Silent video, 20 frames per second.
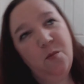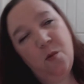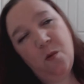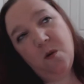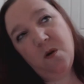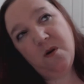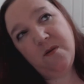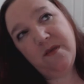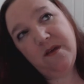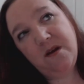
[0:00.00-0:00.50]

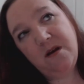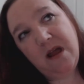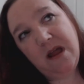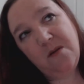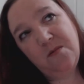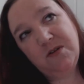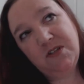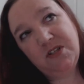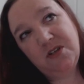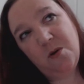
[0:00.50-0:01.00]
more than
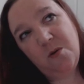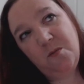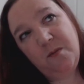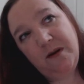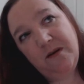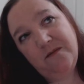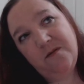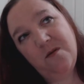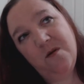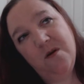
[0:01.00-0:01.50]
I was
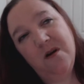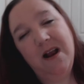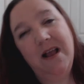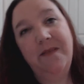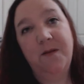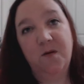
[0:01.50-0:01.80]
hoping for.